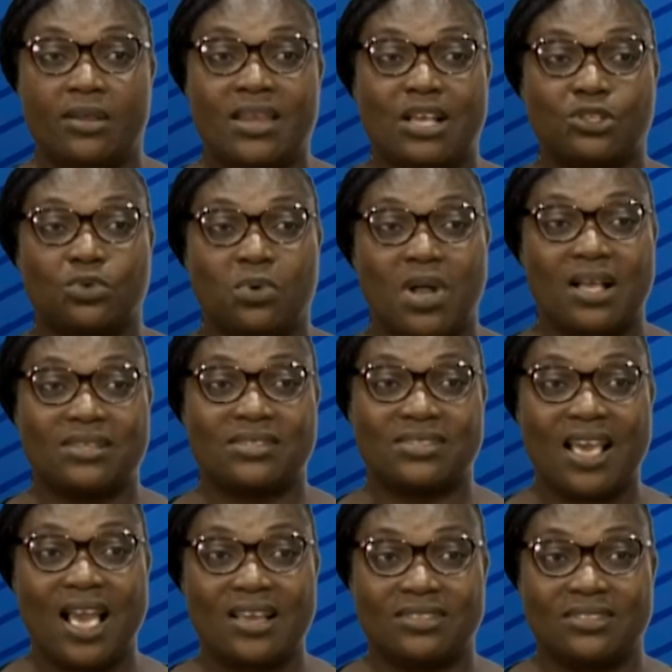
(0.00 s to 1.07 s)
that you can
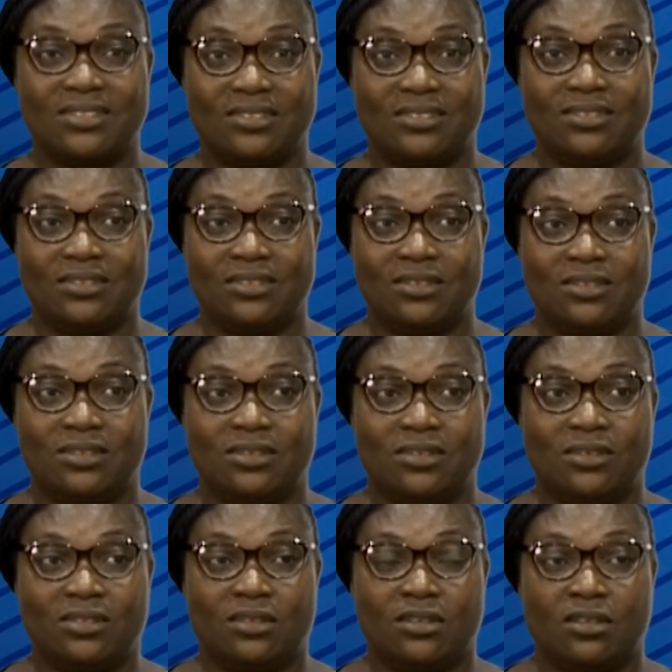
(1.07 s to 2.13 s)
stand.
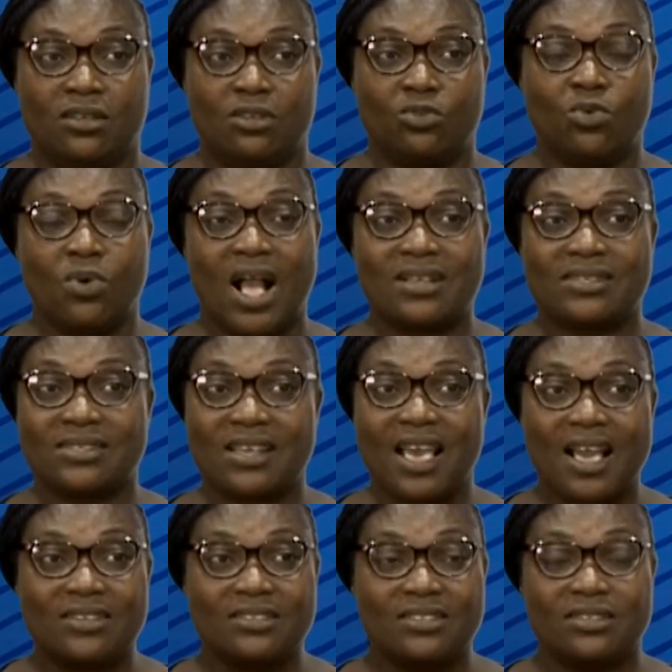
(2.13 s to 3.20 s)
You can
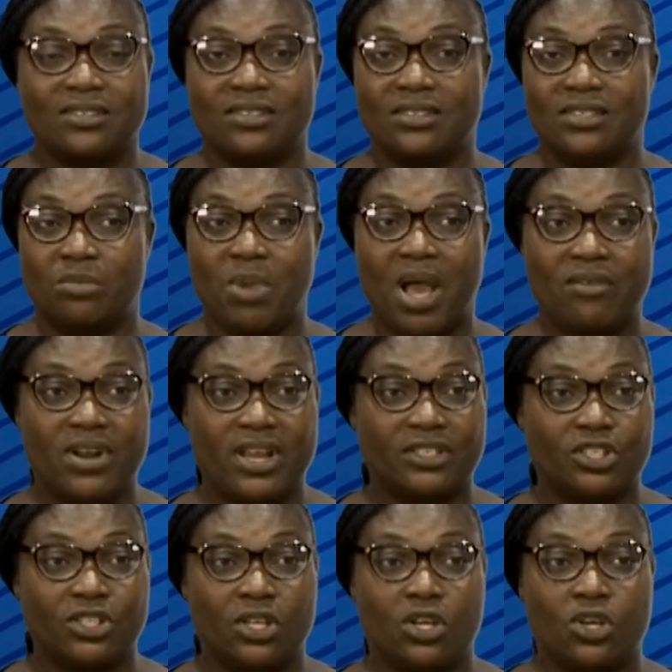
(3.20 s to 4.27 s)
stand the
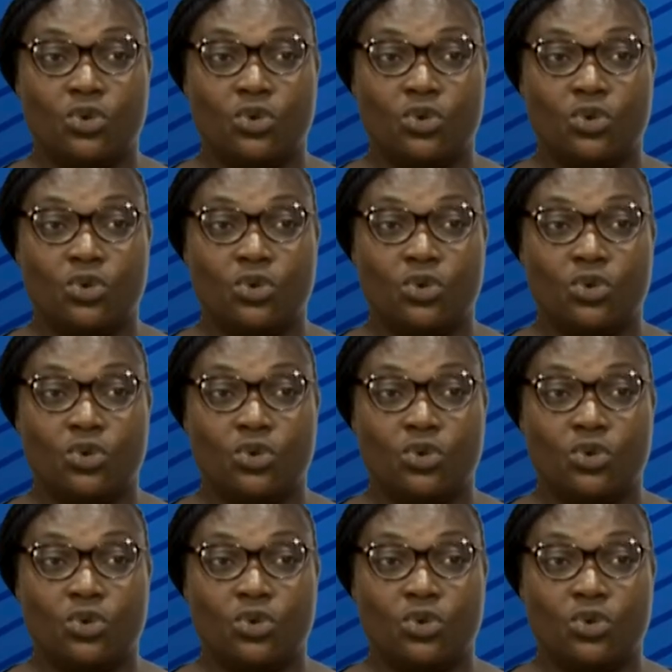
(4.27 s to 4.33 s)
marriage.